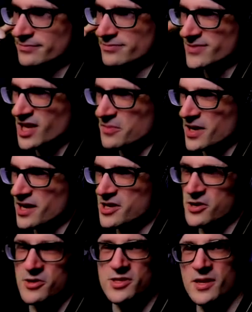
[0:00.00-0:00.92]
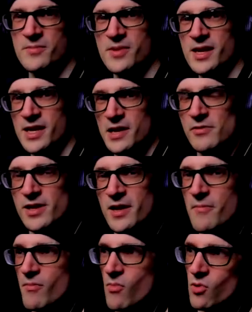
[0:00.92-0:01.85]
I'm kind of curious then. If we
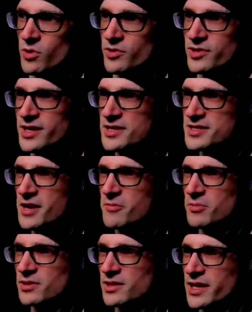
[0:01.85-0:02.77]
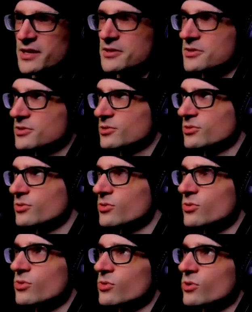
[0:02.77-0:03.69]
get more things that relate
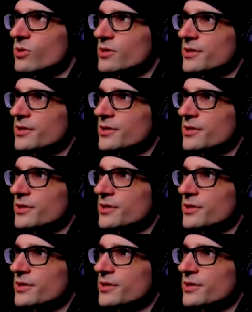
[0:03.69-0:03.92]
to